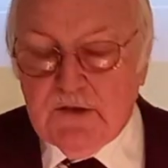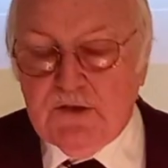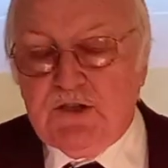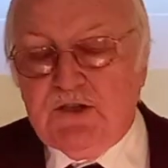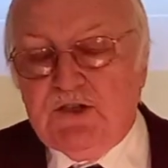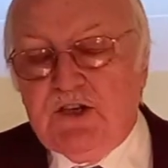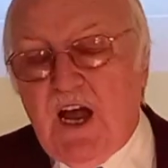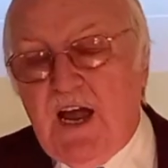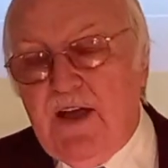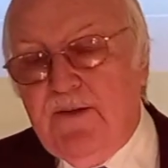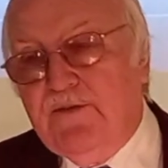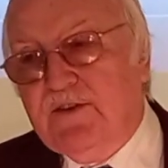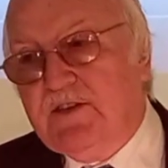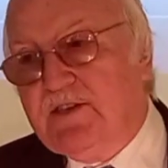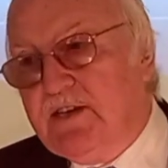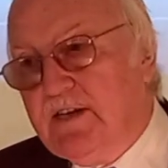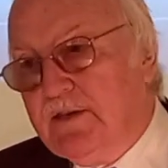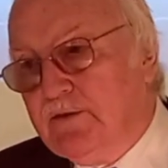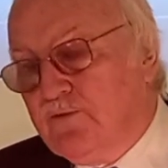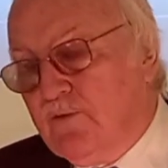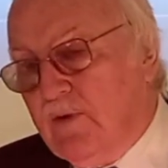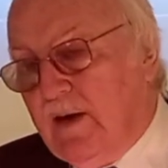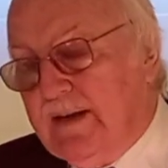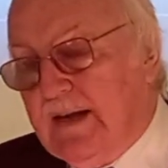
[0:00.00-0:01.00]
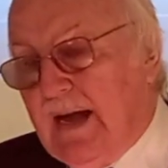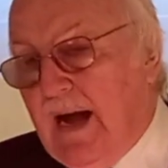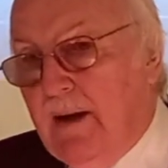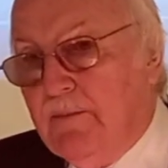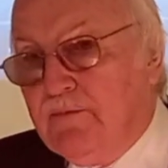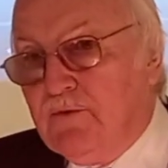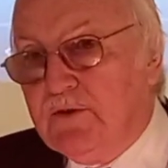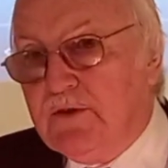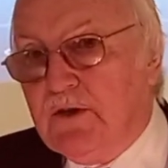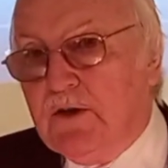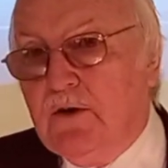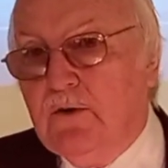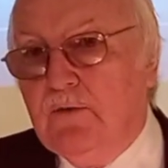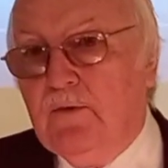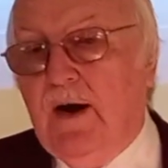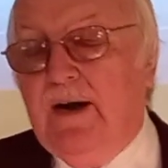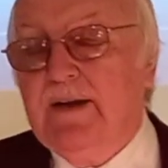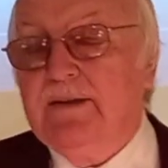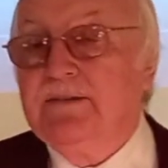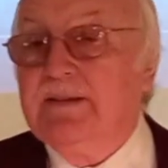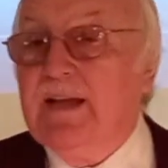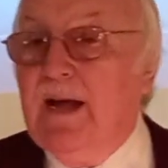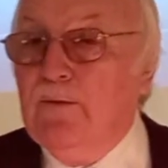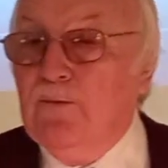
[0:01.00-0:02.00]
David says, right, I'm going to go
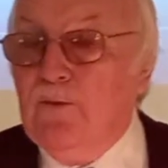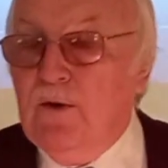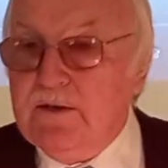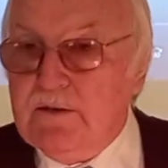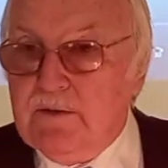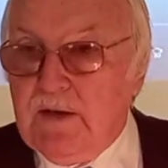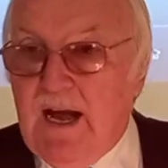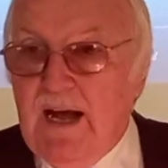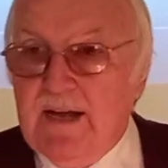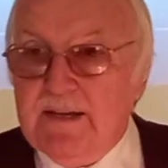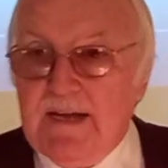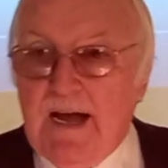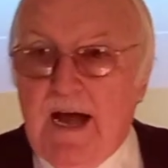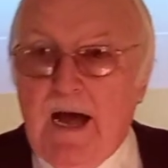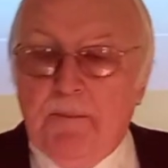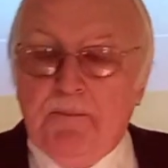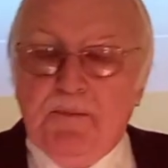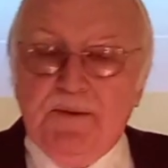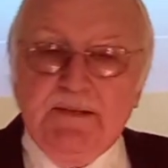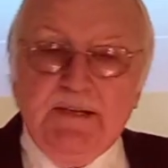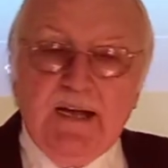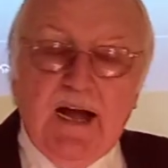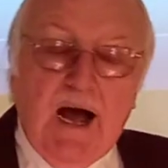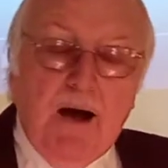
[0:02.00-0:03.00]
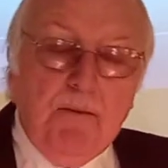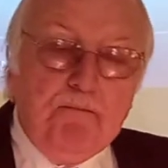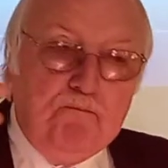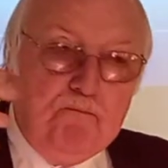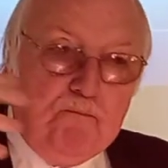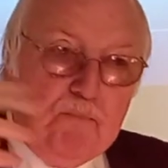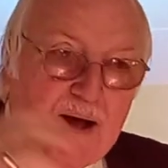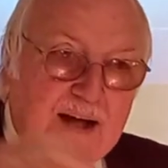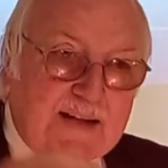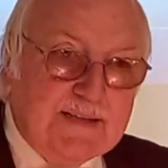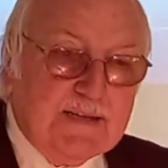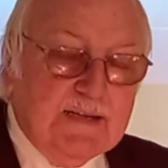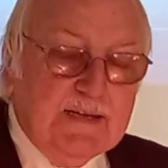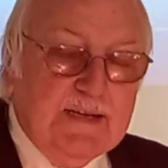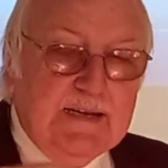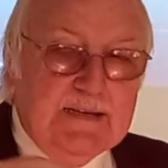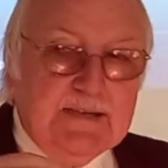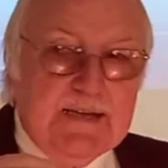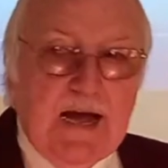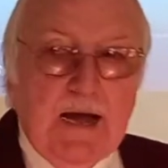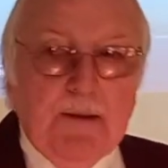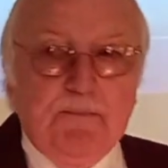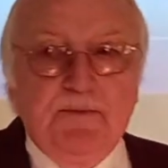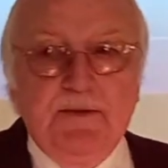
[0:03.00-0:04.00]
out. Now, what had happened? A battle had
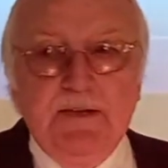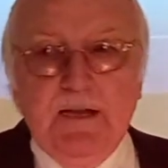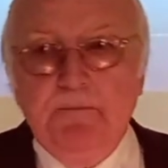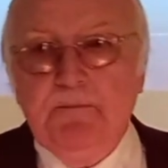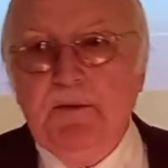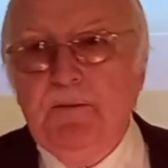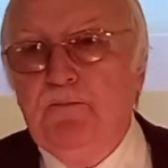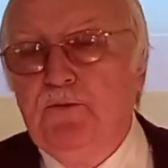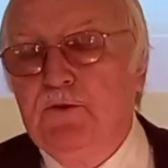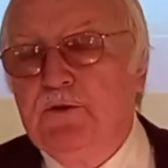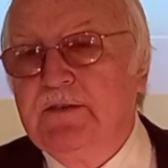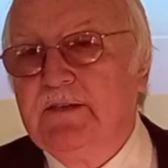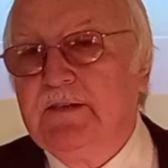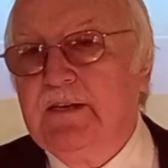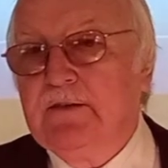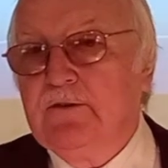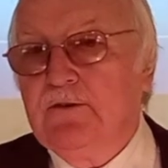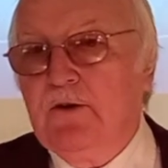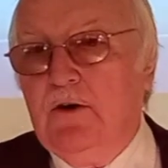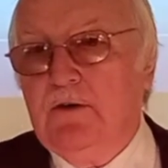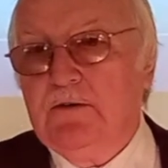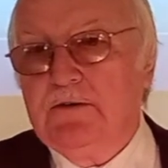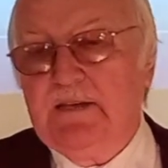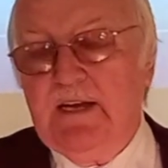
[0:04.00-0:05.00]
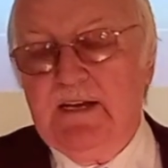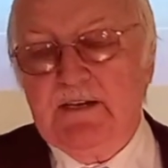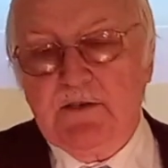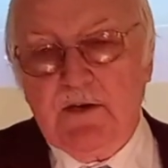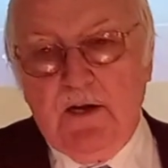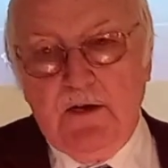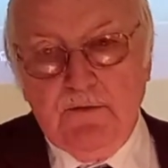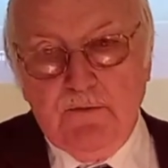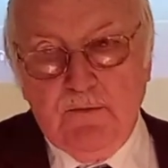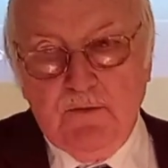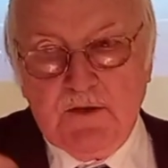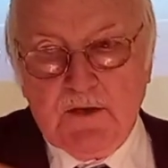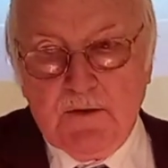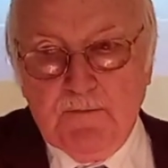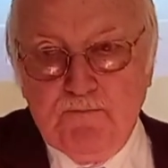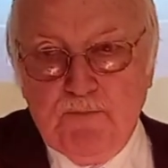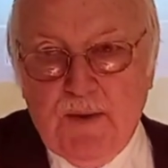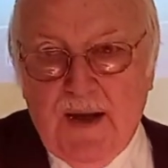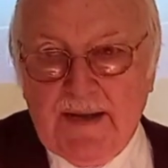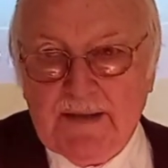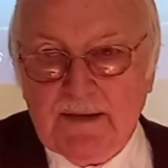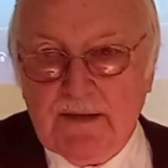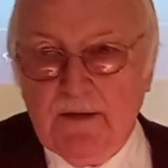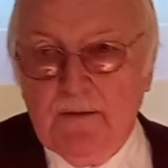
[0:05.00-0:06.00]
happened. Let me put it in context. It was a
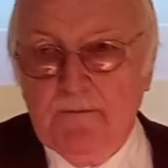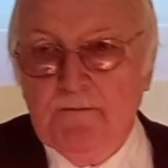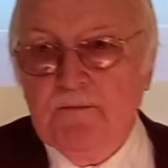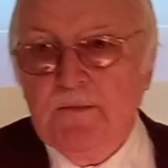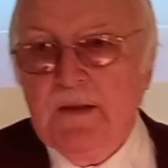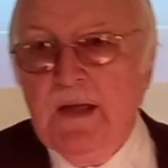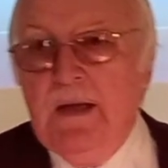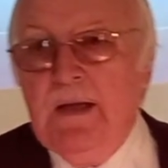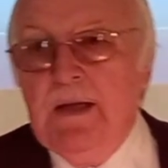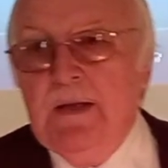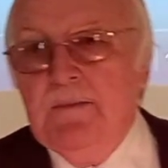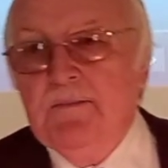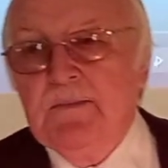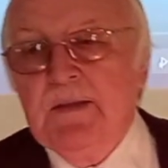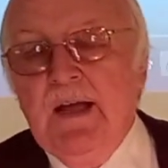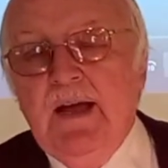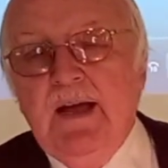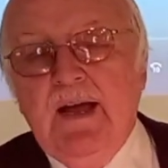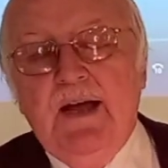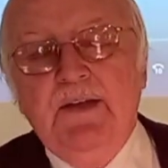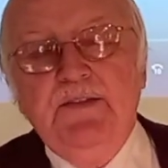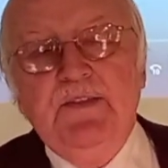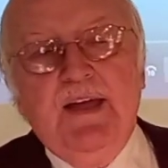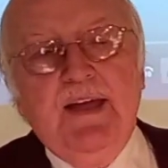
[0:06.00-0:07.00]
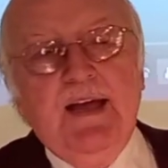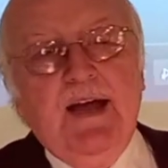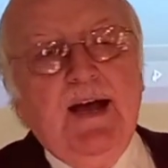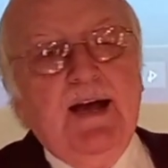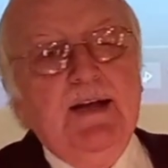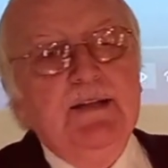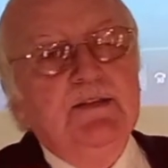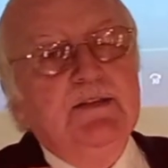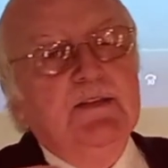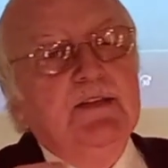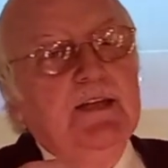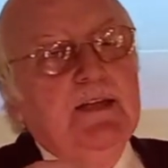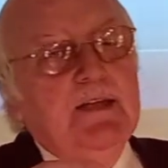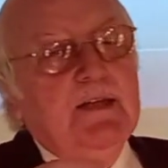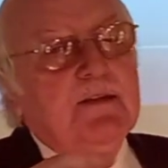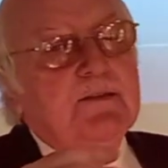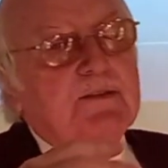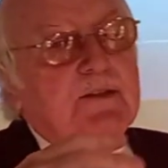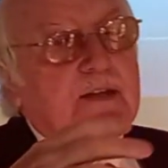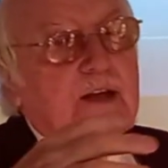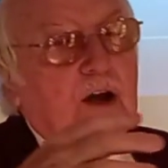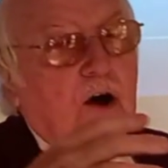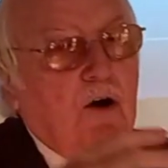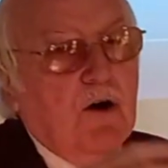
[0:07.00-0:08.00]
battle. And they had the
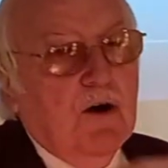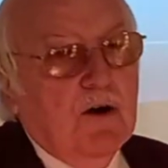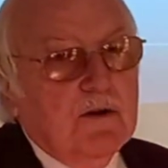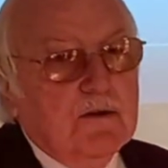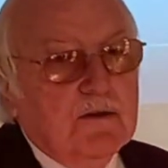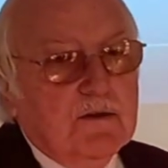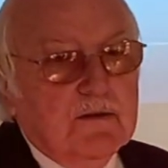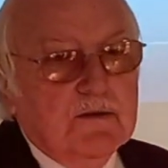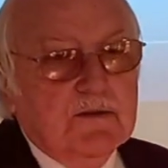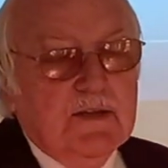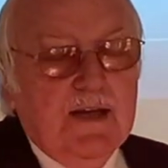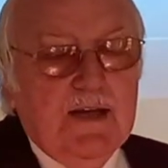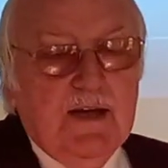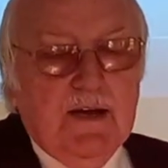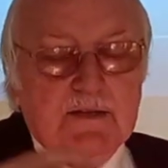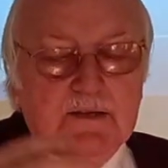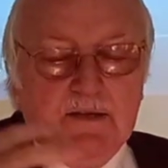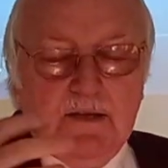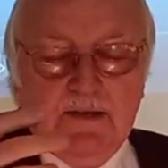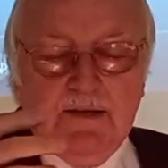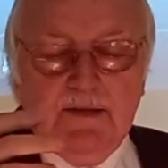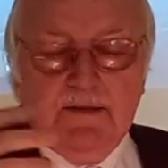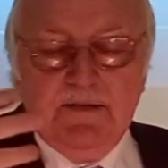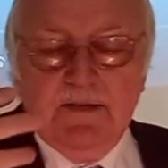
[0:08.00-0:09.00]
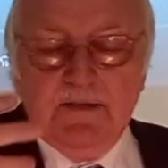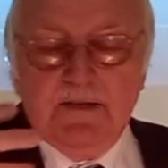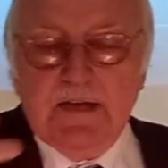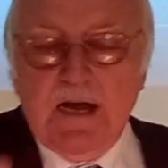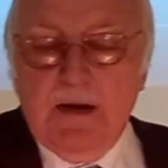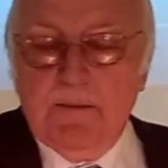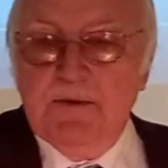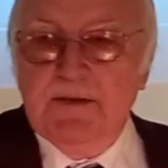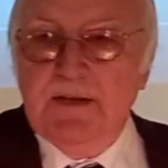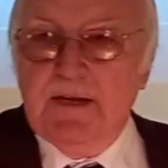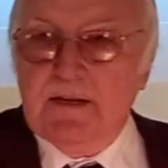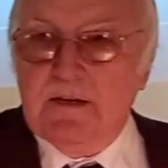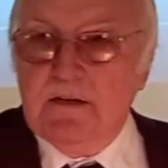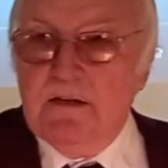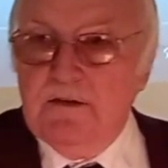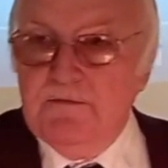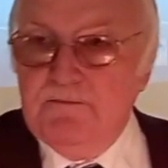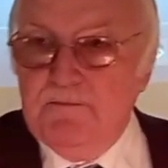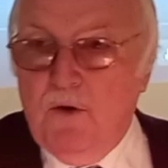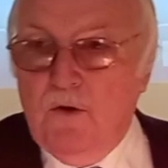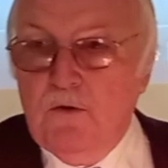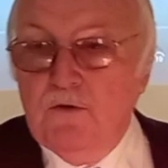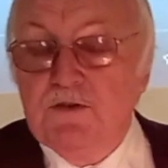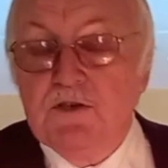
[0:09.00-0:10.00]
ark. They had the tabernacle of
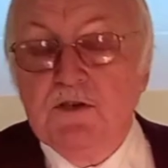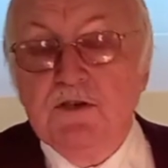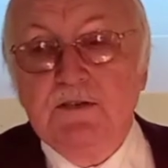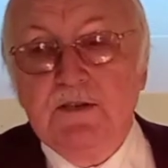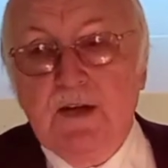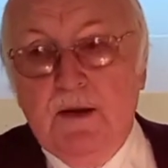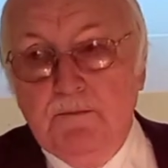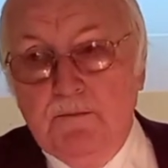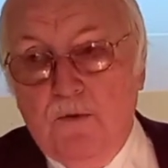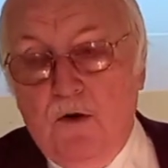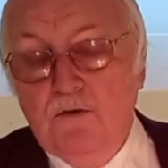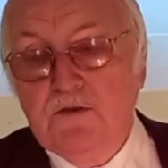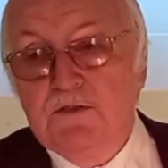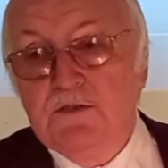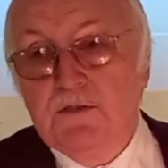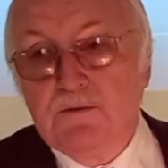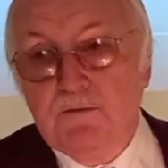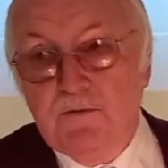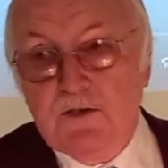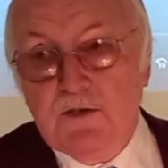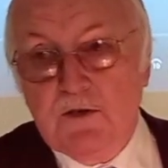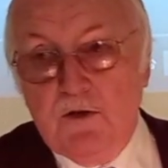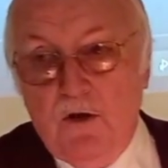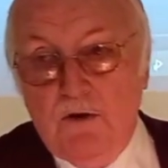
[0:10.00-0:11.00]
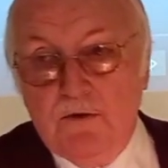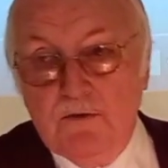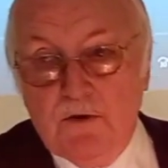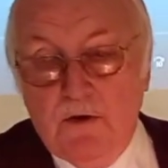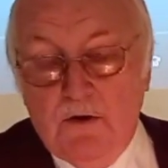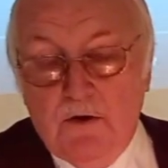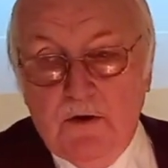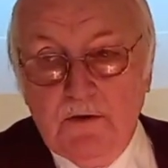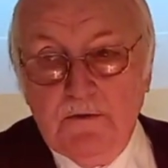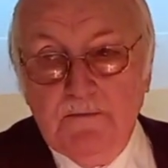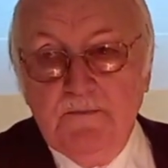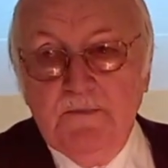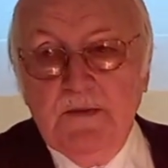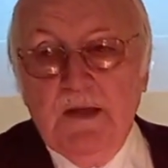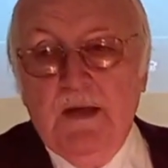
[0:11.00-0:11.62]
Moses. Now, Moses was long gone.